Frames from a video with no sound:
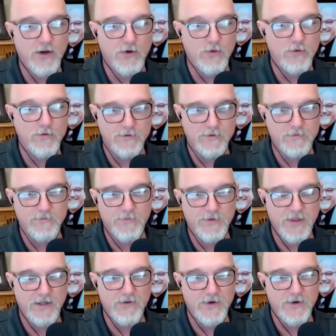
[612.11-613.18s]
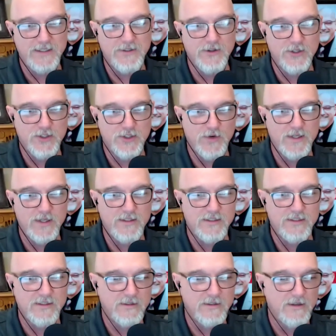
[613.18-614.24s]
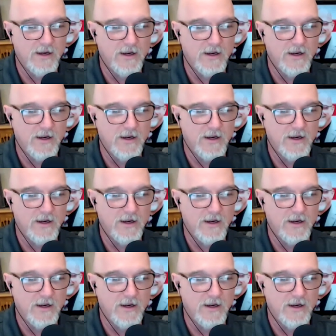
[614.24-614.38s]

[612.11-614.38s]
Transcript: to go thundering into the streets